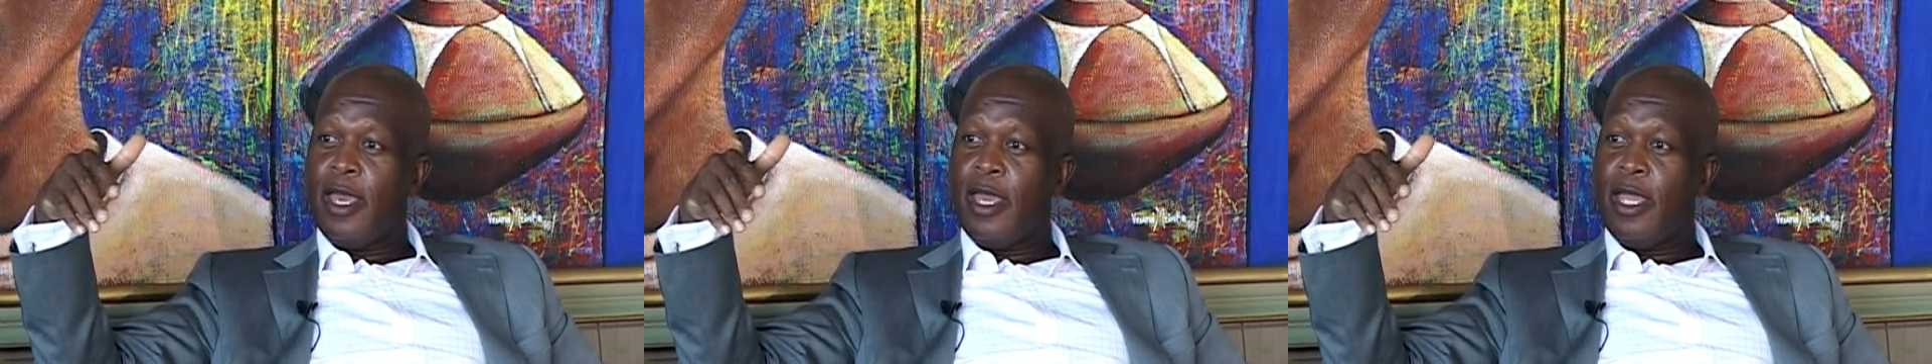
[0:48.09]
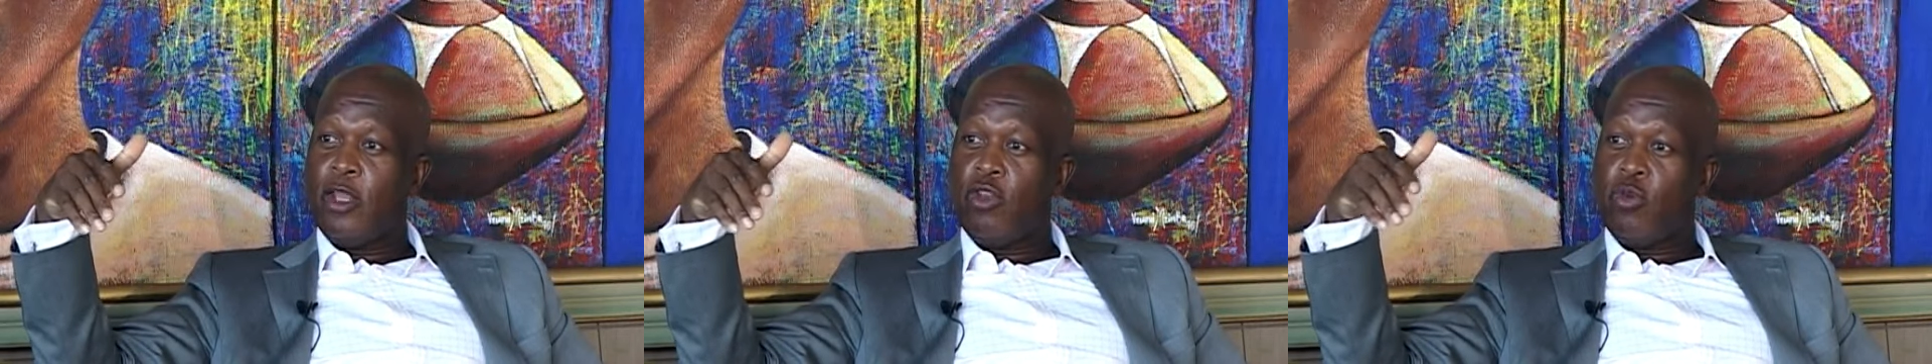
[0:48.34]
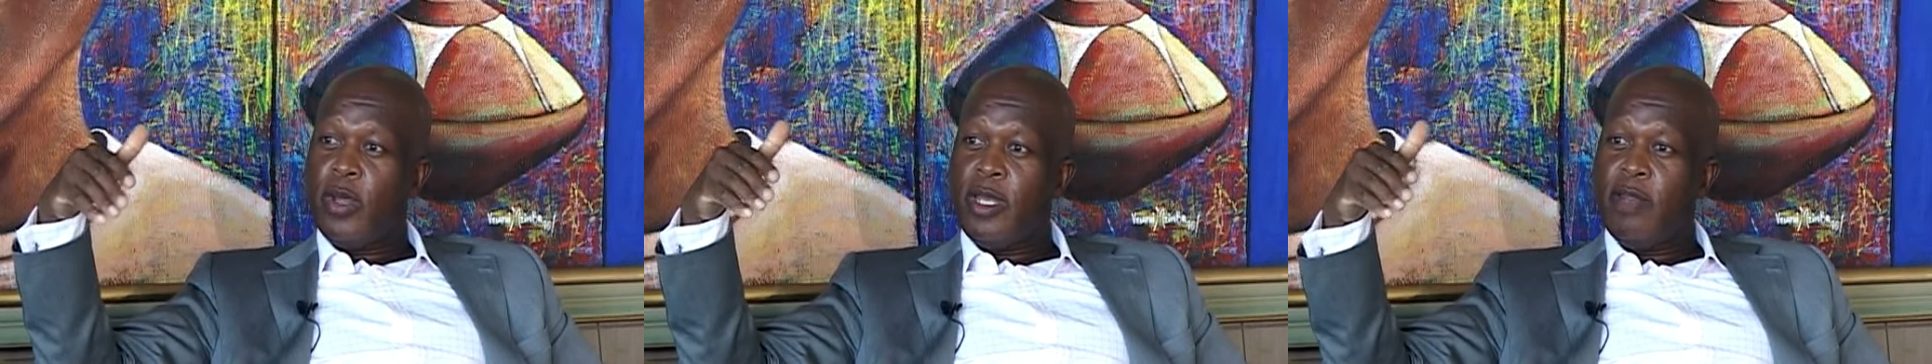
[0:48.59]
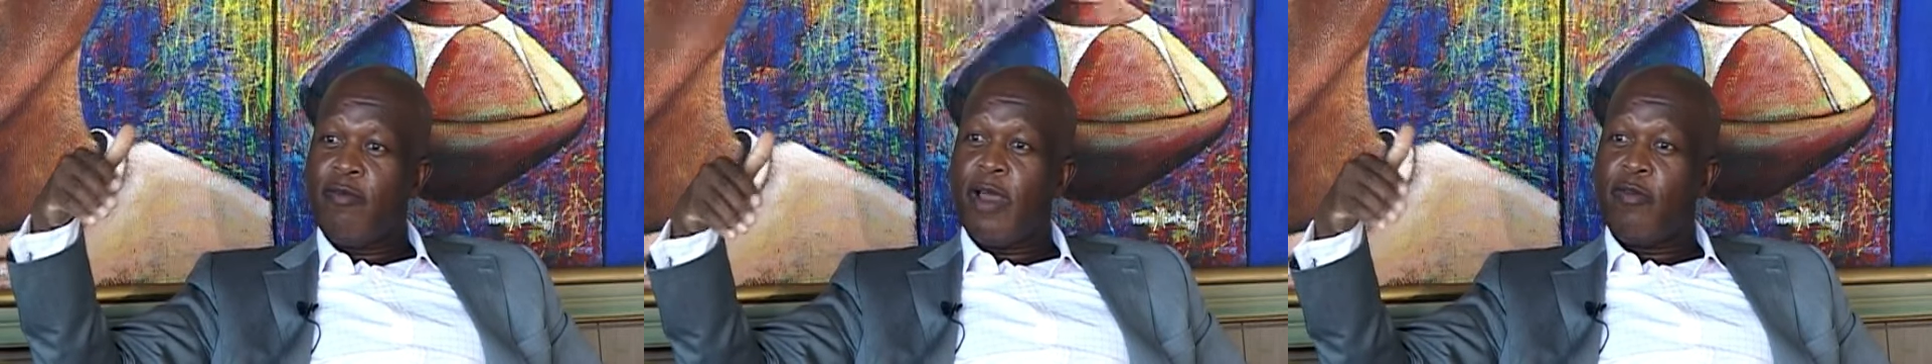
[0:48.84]
a
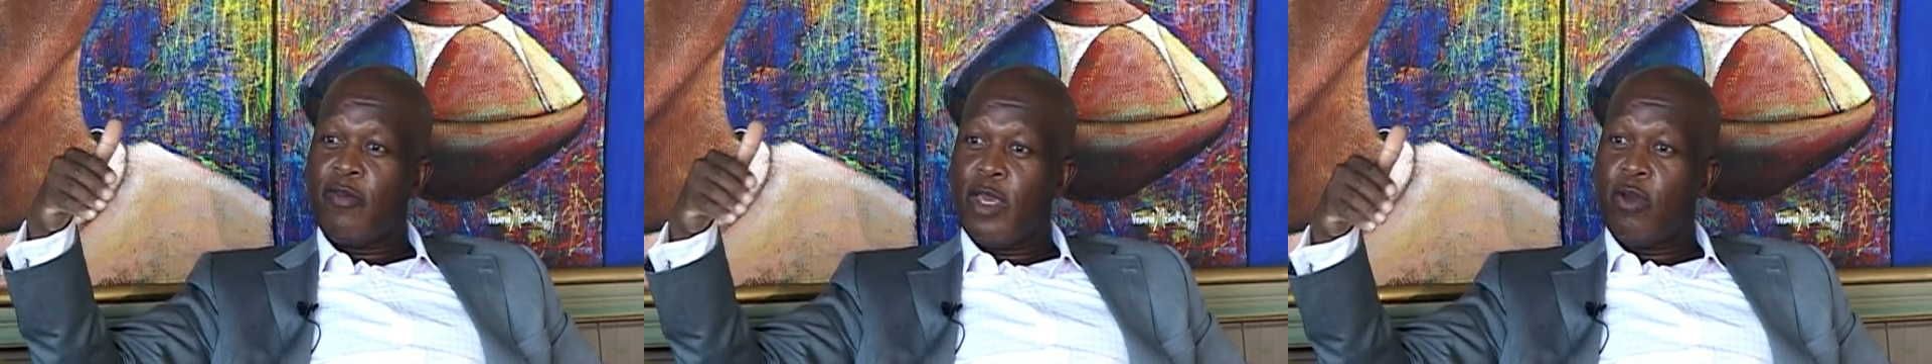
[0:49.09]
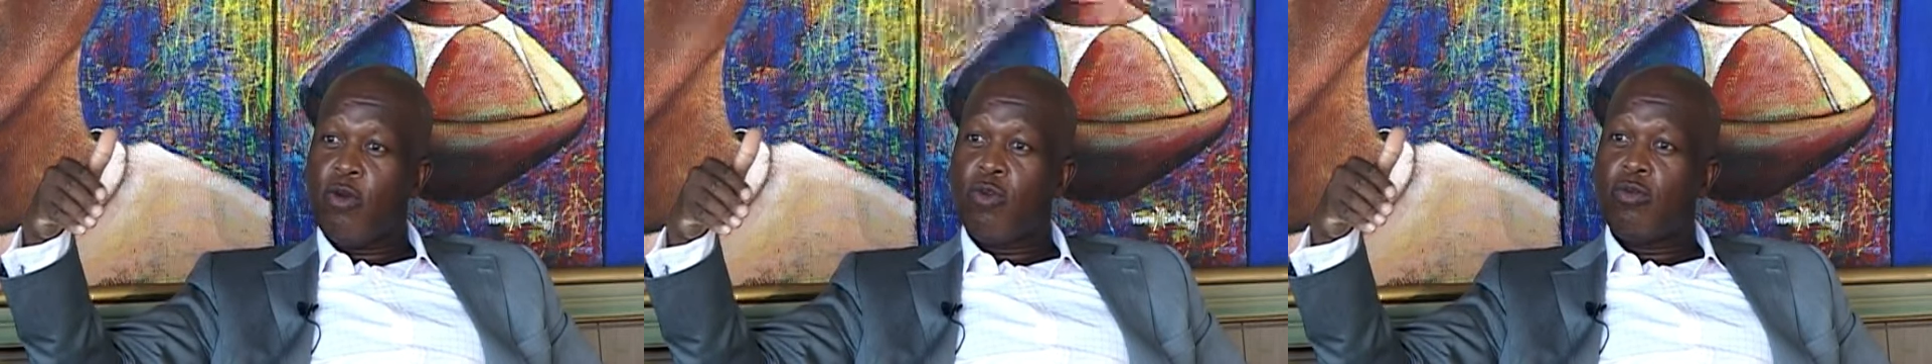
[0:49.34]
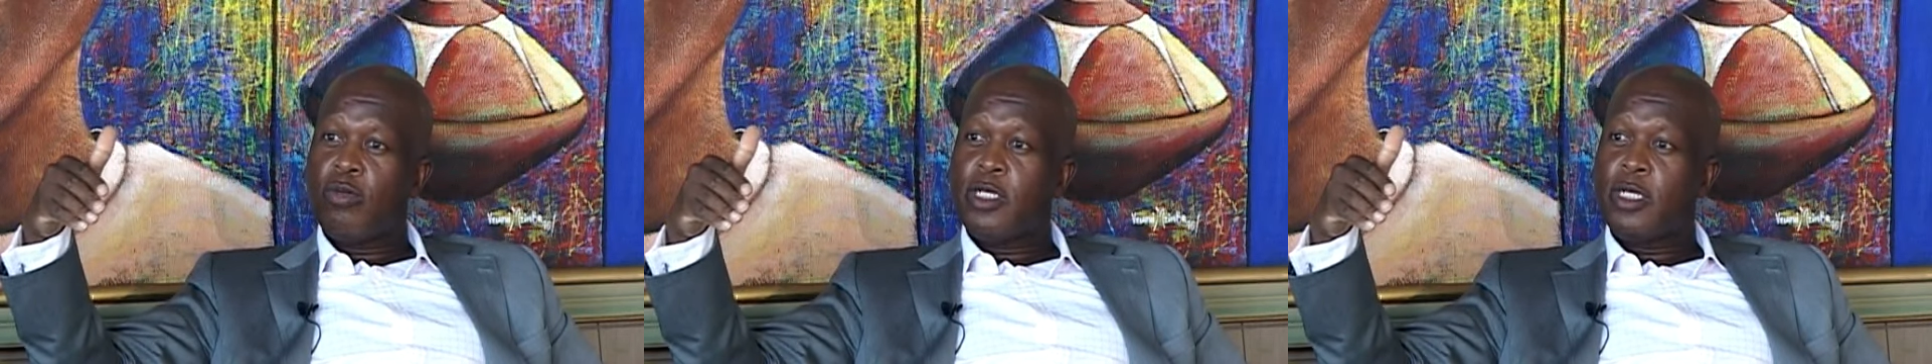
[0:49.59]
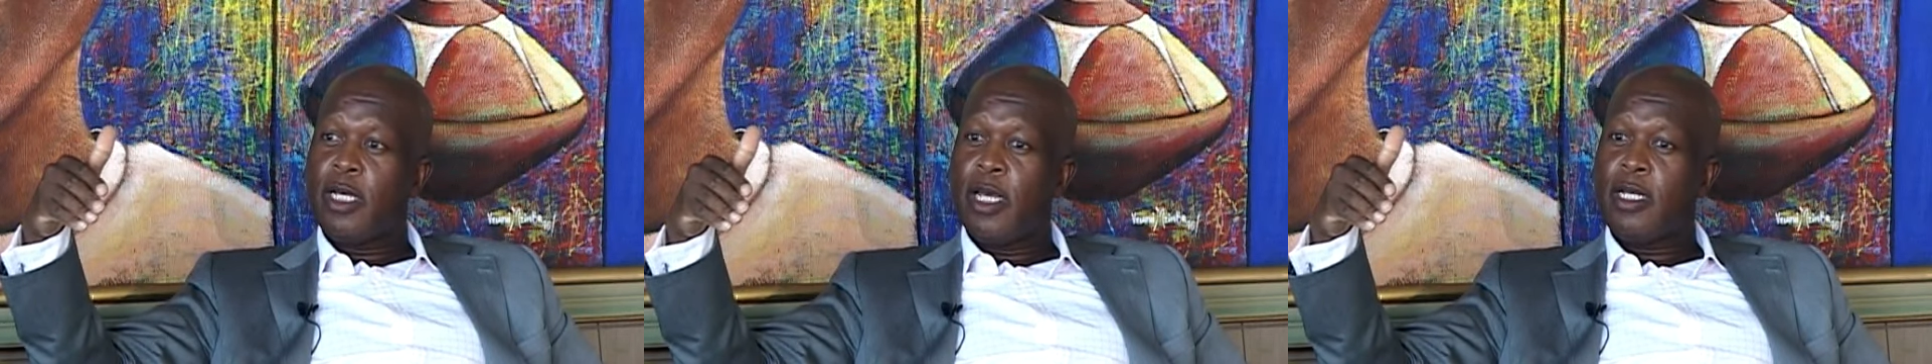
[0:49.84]

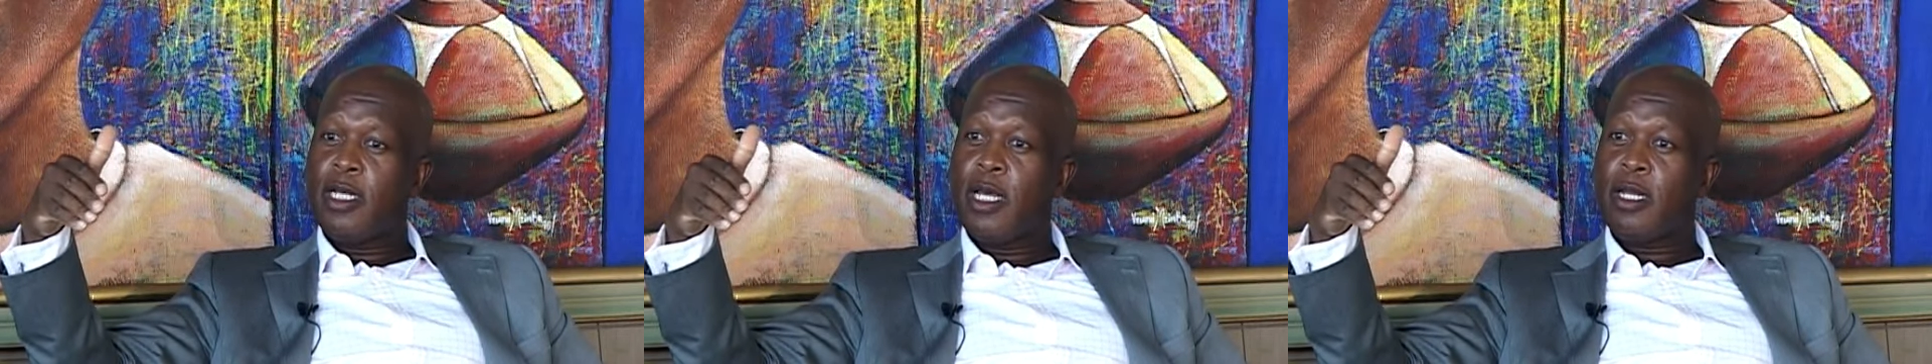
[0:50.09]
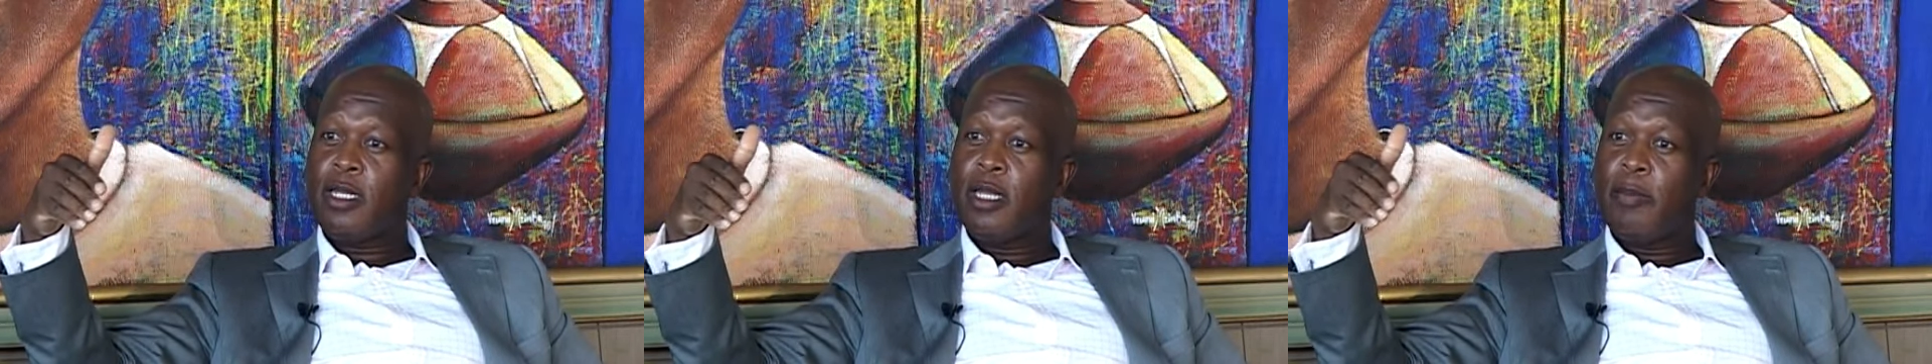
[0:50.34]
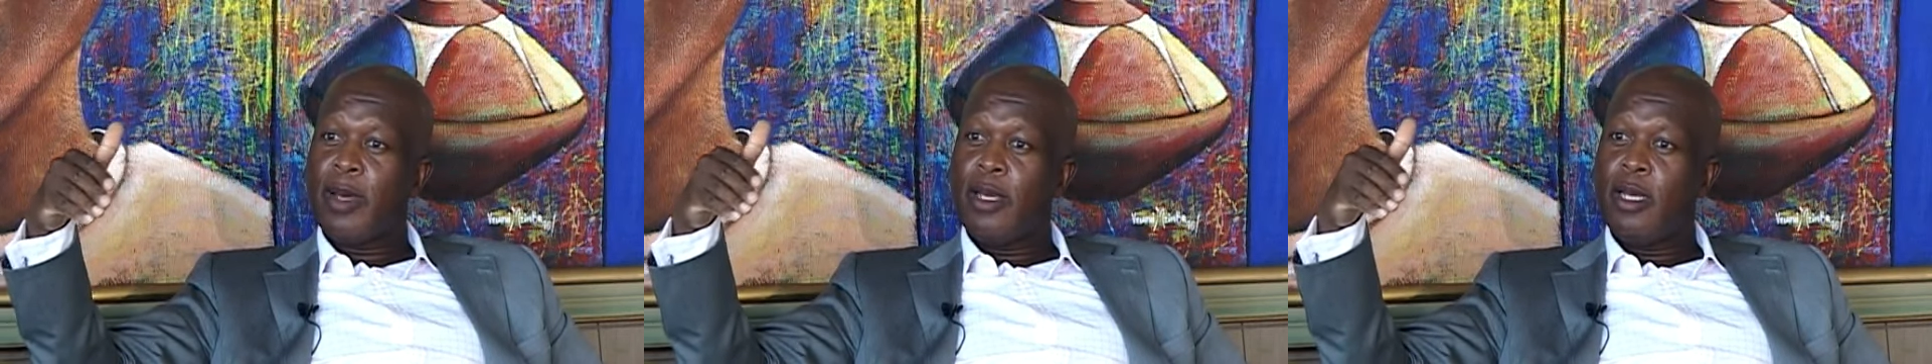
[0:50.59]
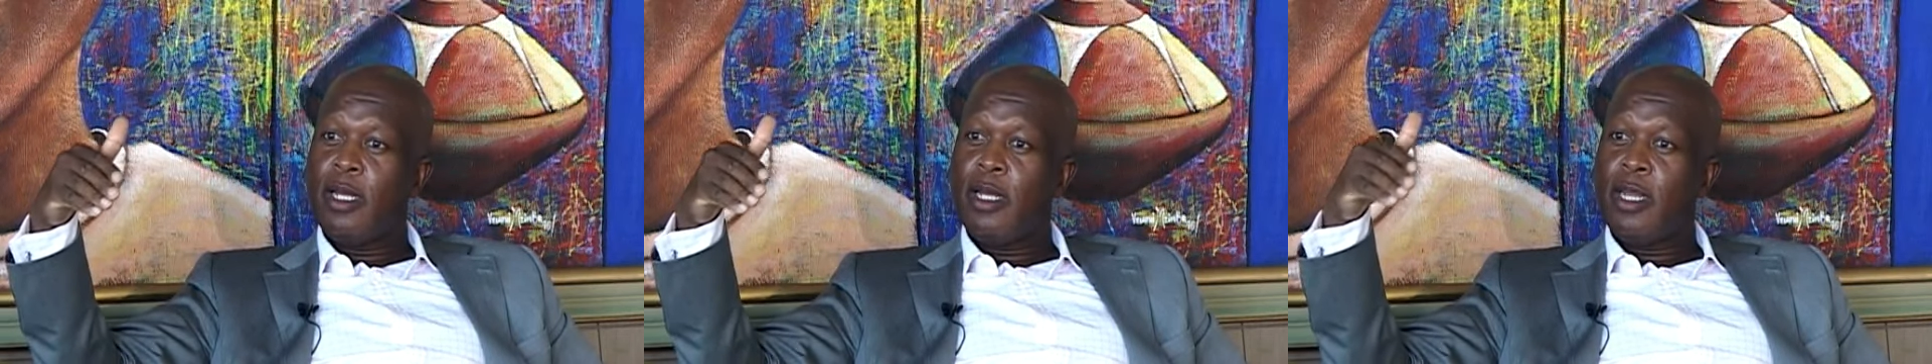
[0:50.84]
25-year-old entering
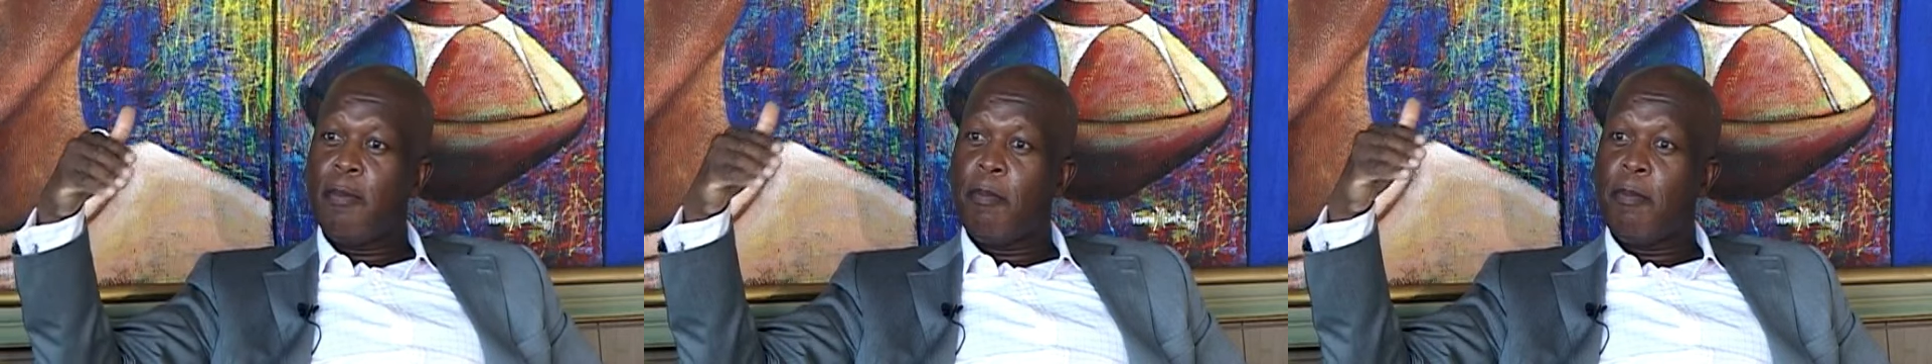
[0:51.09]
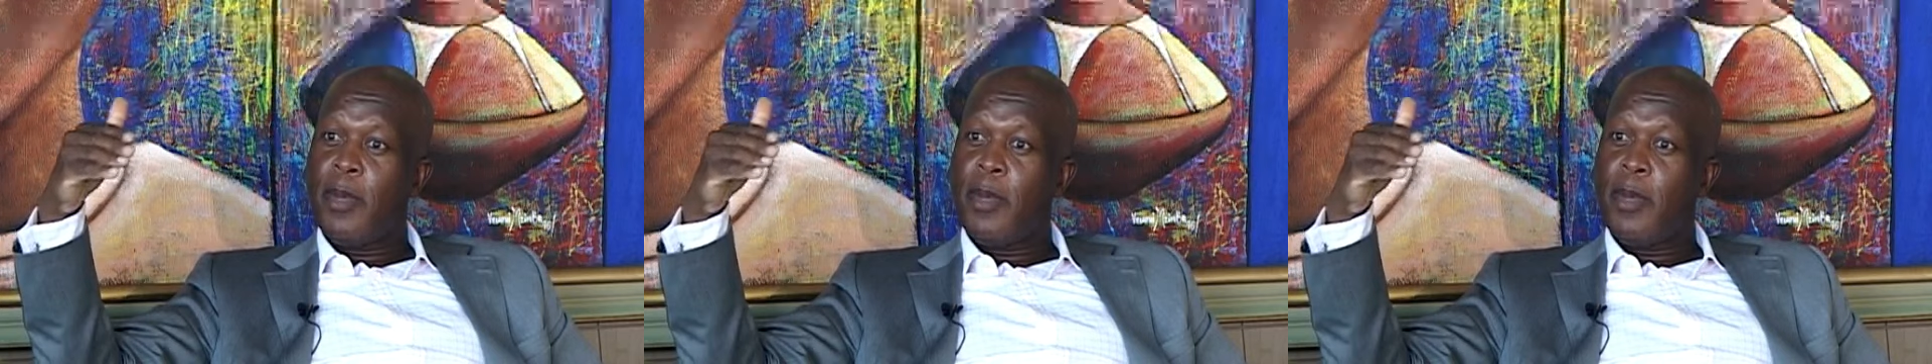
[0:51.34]
the